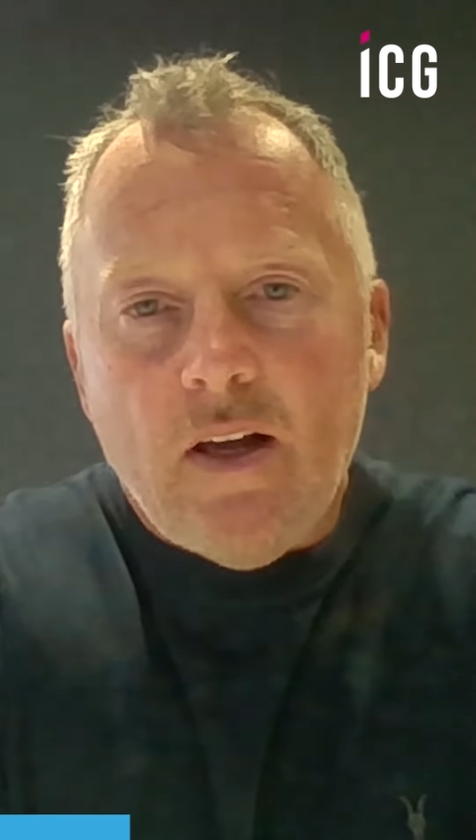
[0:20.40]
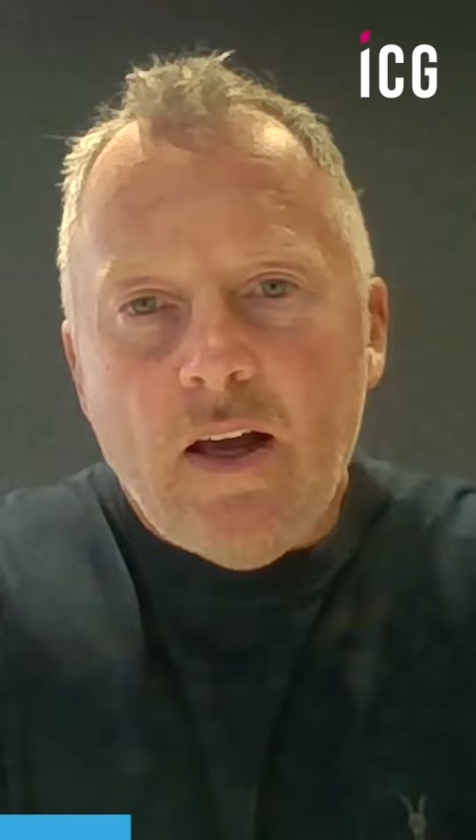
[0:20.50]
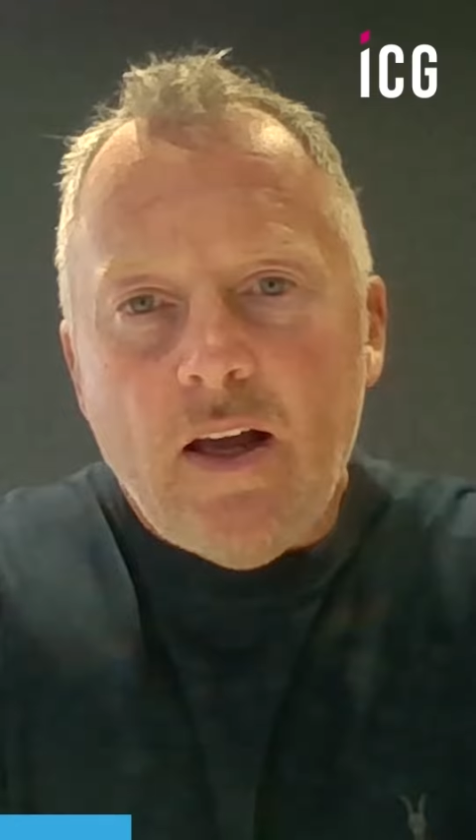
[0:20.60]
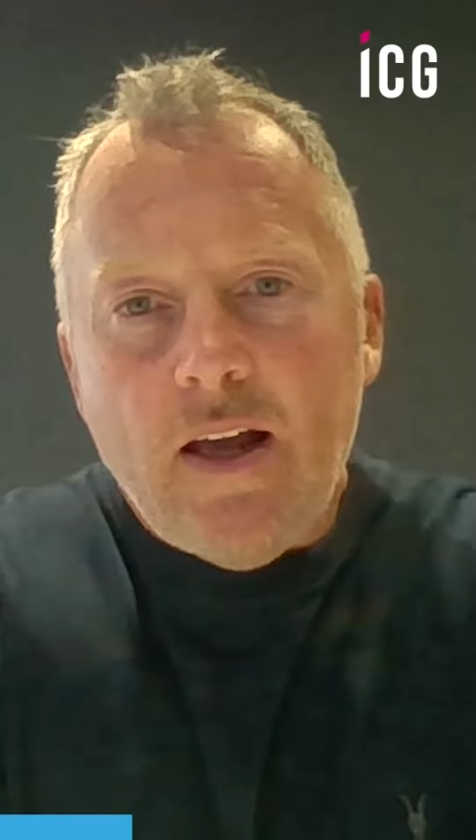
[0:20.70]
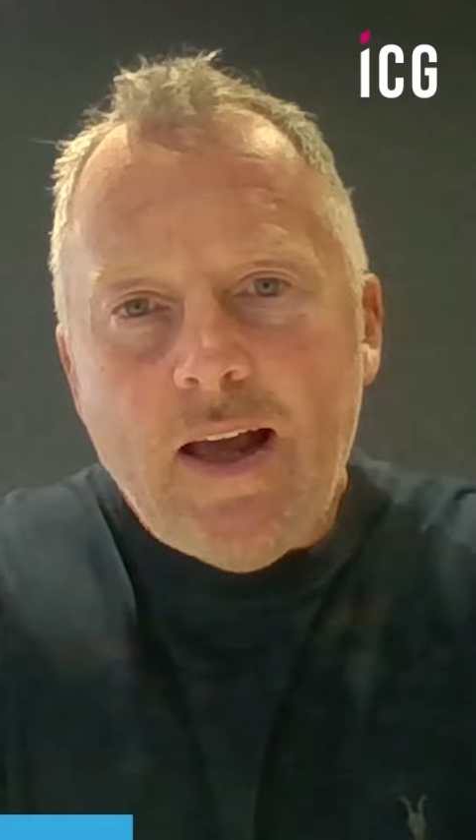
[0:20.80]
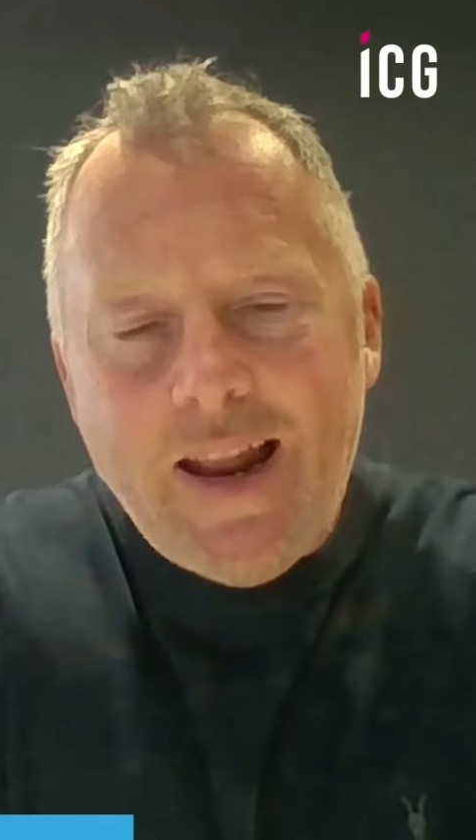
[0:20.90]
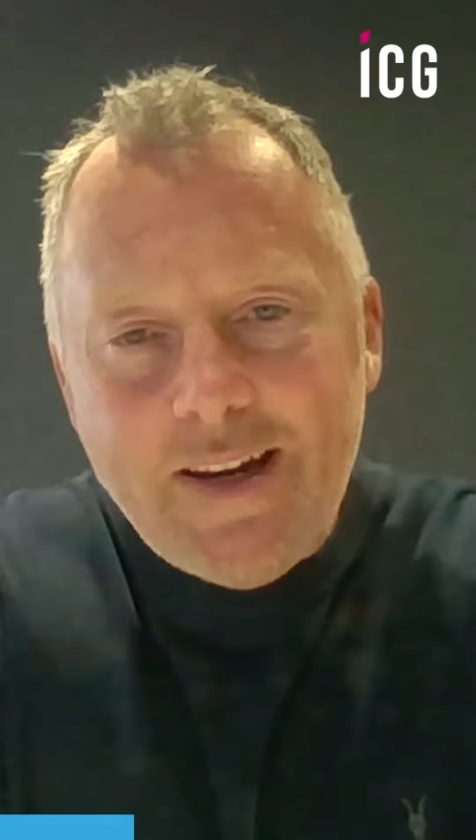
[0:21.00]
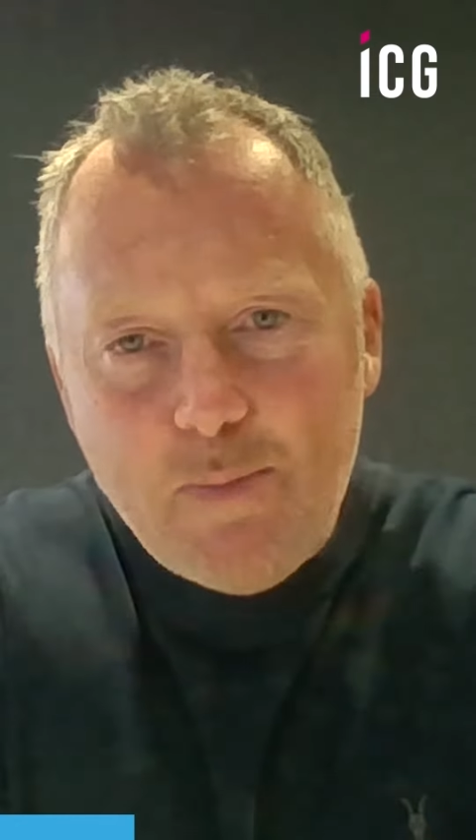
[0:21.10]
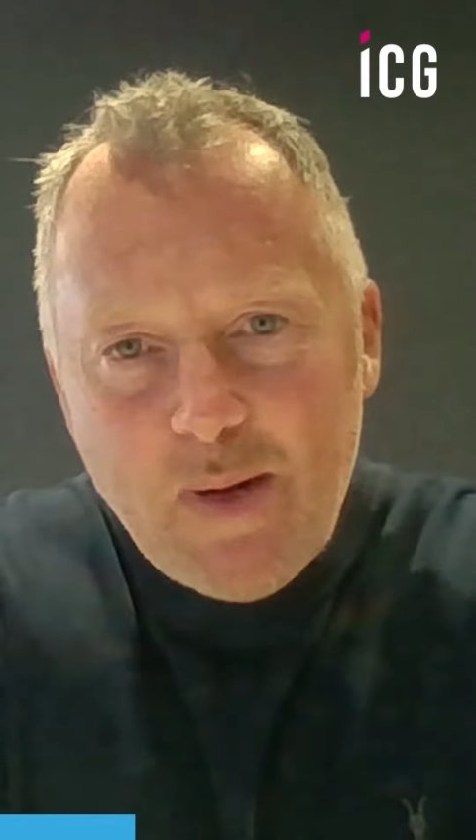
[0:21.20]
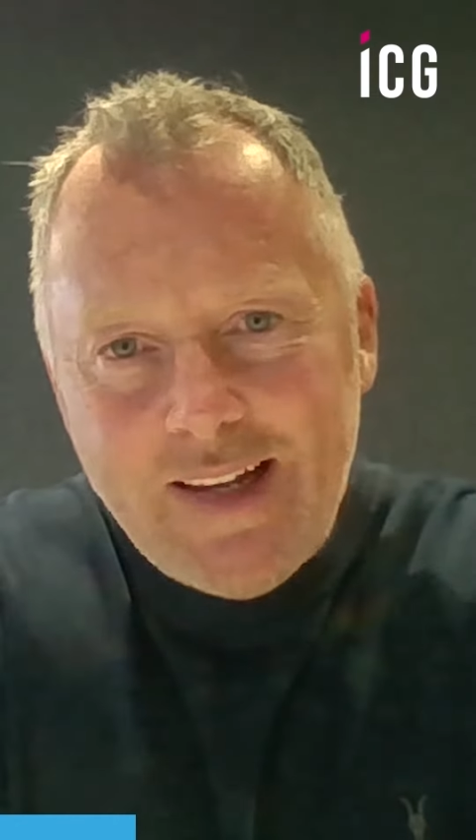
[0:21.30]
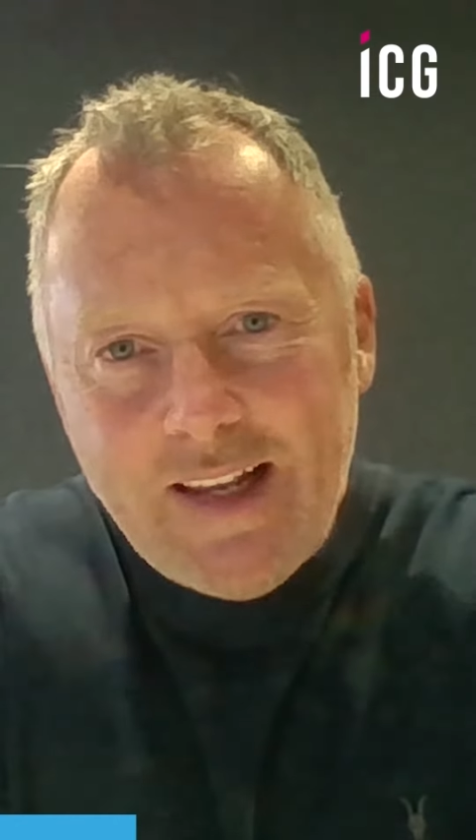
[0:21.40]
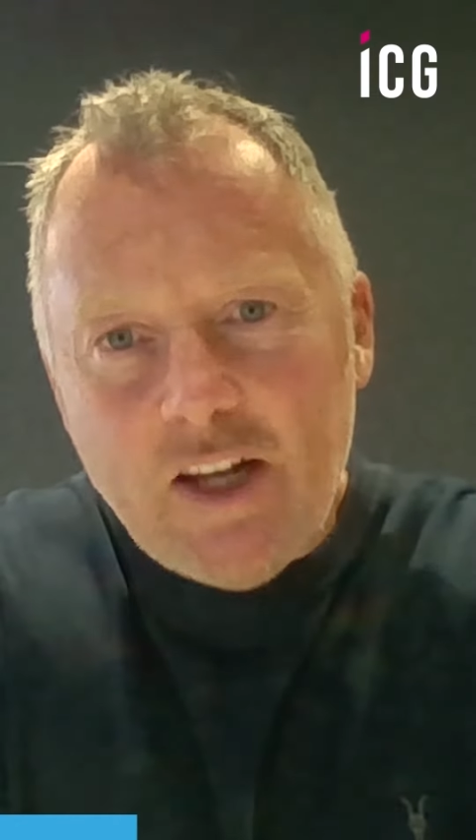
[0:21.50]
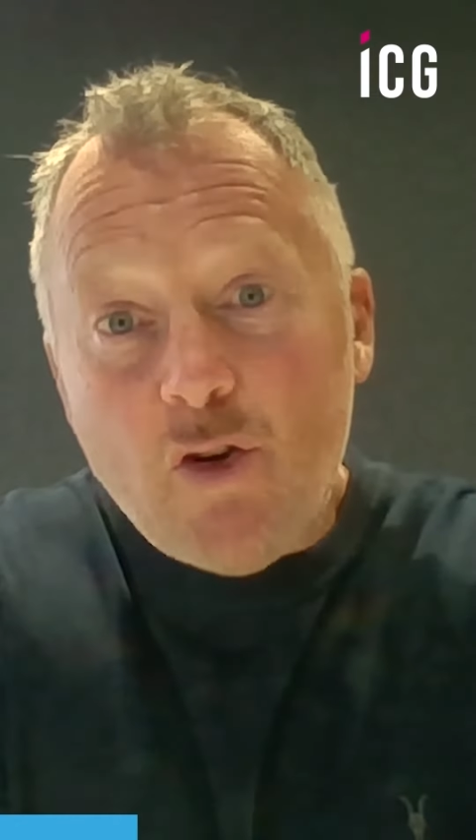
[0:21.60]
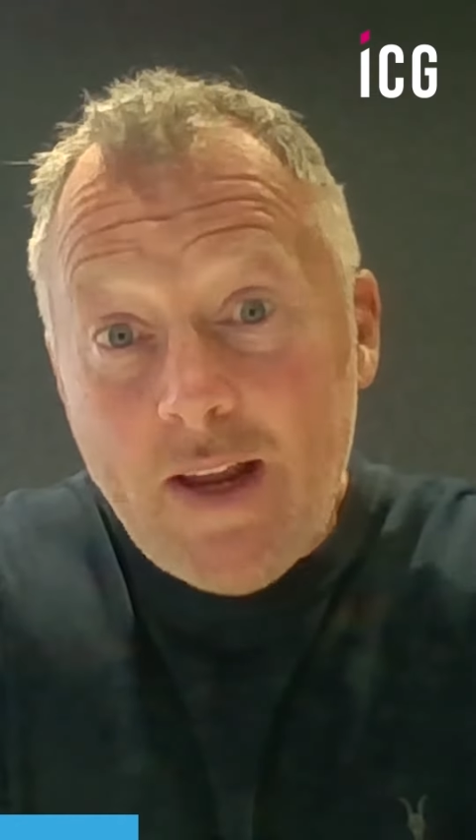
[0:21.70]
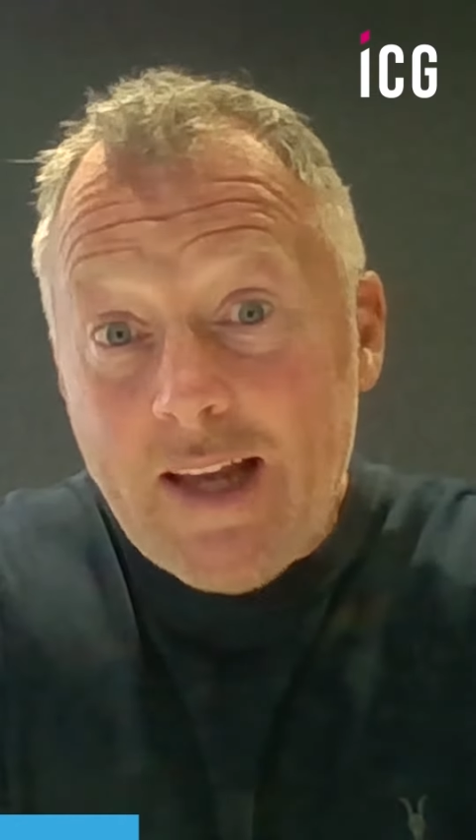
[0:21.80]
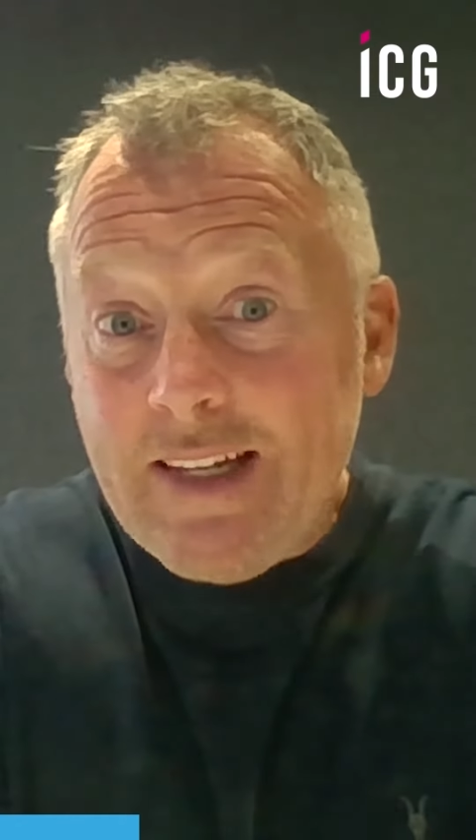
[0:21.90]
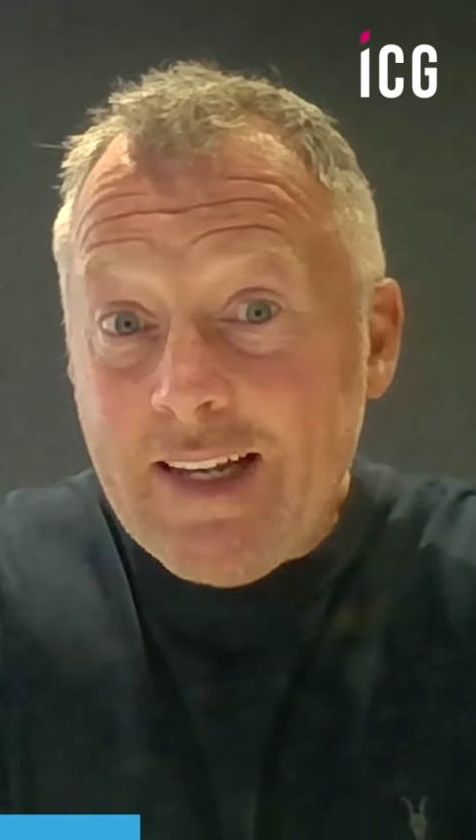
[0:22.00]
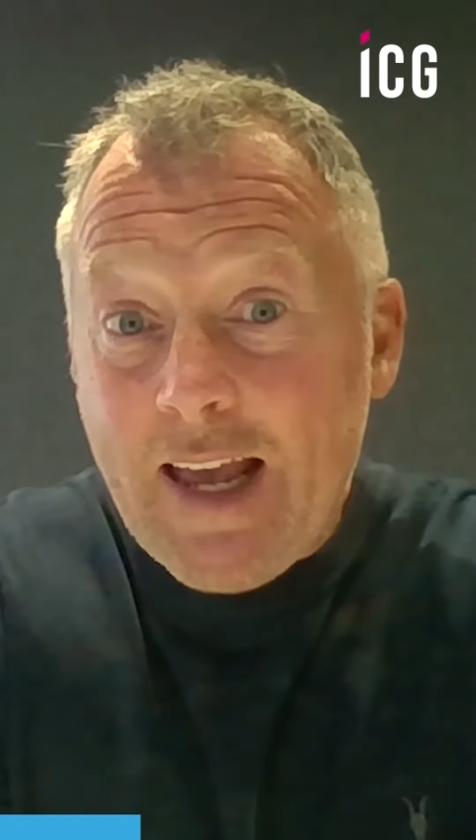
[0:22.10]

and creating